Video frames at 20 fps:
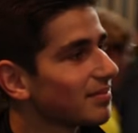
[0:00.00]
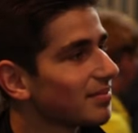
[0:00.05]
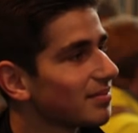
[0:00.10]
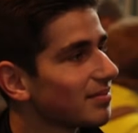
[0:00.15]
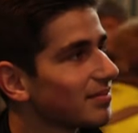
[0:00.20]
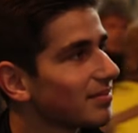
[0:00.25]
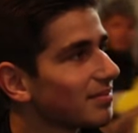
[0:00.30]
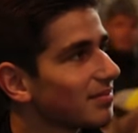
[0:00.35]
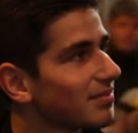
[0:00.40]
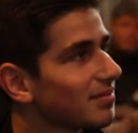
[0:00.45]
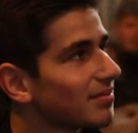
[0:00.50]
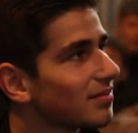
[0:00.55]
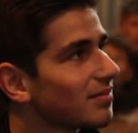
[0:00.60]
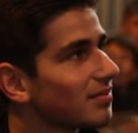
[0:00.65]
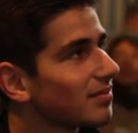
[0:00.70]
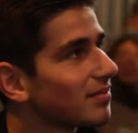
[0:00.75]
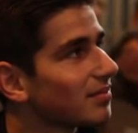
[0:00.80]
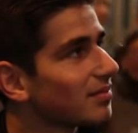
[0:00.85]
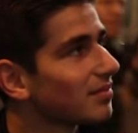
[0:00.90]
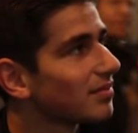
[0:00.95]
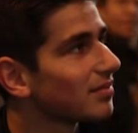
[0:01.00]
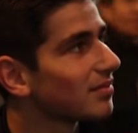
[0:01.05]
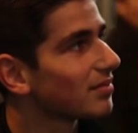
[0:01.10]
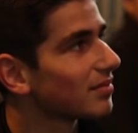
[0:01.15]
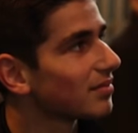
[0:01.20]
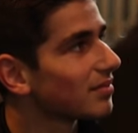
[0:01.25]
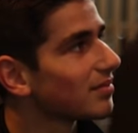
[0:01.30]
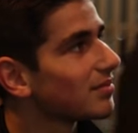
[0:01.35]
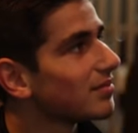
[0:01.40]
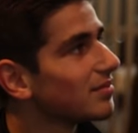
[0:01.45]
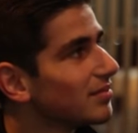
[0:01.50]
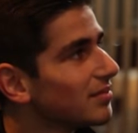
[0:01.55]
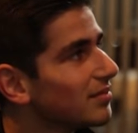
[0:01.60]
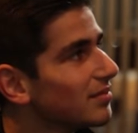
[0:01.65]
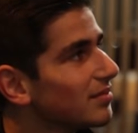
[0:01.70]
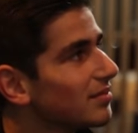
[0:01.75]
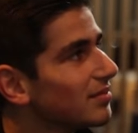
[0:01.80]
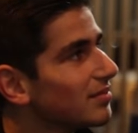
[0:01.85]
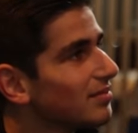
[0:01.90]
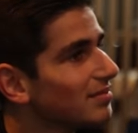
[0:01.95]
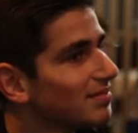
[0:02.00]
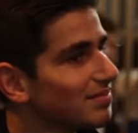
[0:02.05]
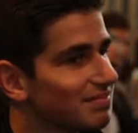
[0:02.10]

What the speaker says: (not speaking)